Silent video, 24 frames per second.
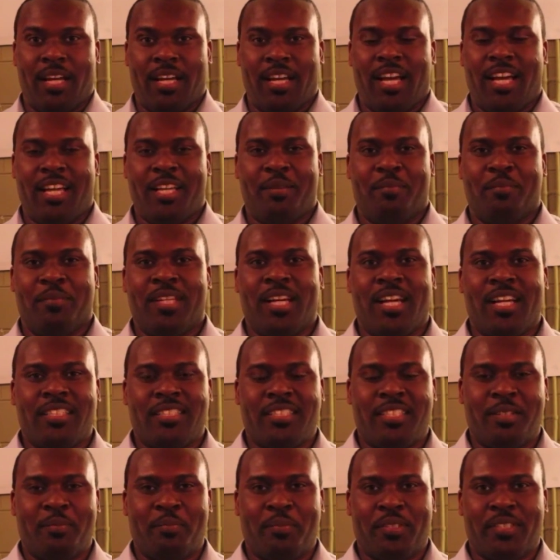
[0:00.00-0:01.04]
I am not
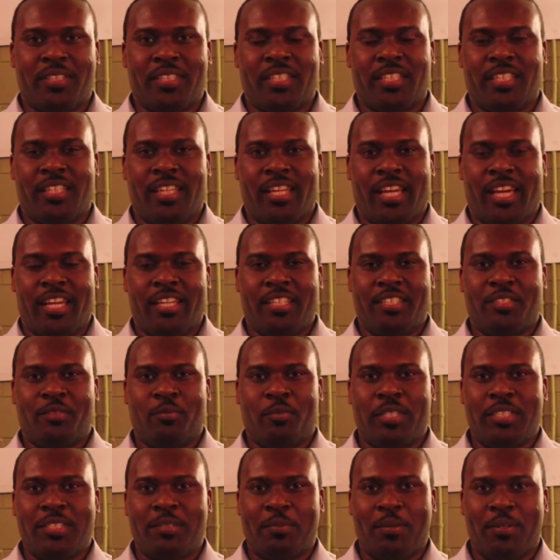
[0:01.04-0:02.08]
typically a
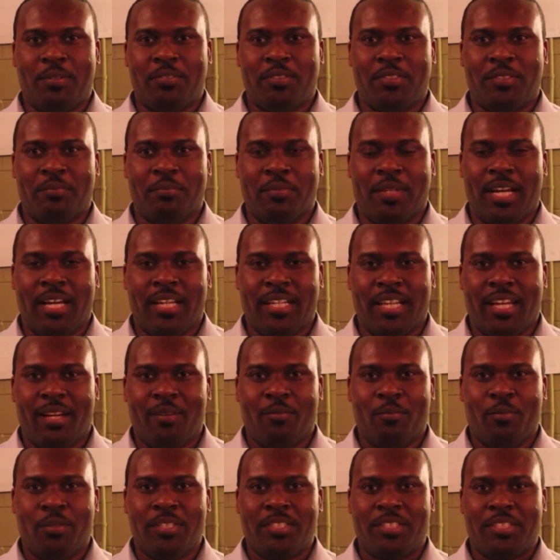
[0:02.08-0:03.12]
sweets person, but I
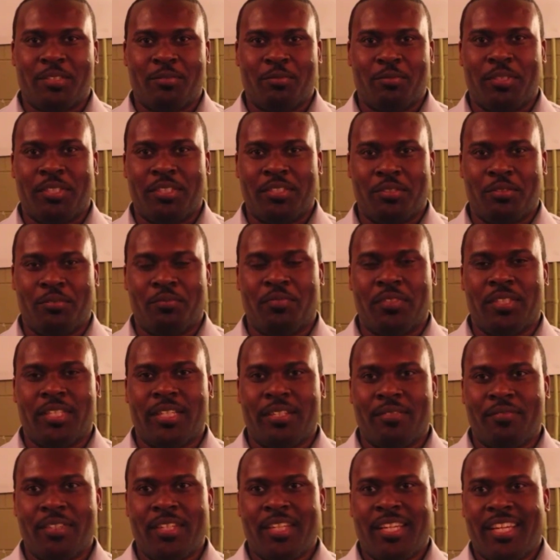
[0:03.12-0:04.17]
got one sweet tooth
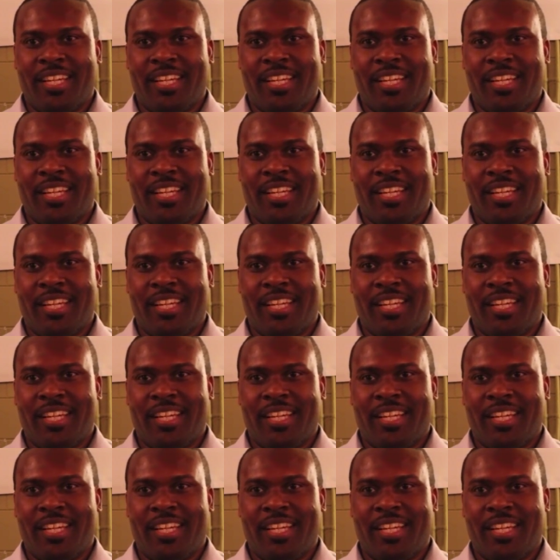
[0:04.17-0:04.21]
left,